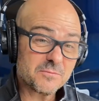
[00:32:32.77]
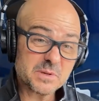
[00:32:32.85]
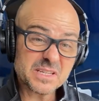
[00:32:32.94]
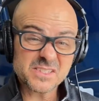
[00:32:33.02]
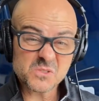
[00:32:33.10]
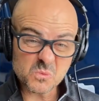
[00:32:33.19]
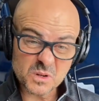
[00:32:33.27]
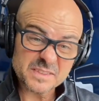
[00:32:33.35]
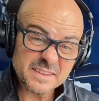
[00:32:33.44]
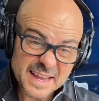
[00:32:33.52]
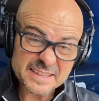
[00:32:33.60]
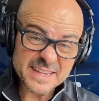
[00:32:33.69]
because one
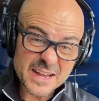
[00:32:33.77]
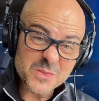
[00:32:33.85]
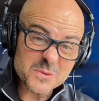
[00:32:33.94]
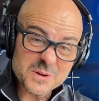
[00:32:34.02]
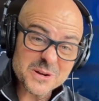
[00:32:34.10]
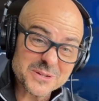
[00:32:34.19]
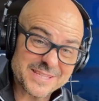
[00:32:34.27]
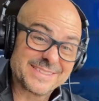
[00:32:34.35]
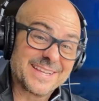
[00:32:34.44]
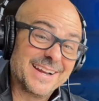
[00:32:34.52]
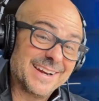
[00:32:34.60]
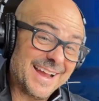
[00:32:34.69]
day down the road it's
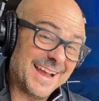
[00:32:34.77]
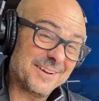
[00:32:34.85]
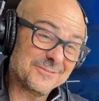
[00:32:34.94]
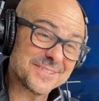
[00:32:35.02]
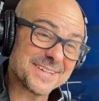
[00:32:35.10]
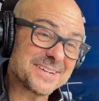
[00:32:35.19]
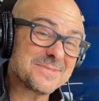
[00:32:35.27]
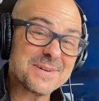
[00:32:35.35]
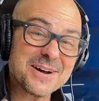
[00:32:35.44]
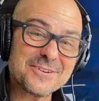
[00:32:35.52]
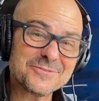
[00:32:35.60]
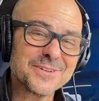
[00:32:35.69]
gonna have to come
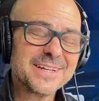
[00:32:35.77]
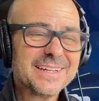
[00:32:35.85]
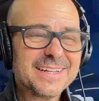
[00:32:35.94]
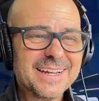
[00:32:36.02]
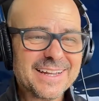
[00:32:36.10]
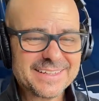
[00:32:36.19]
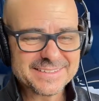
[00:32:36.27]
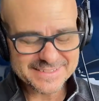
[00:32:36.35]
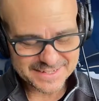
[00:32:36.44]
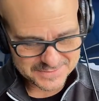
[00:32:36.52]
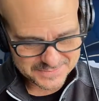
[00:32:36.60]
off, and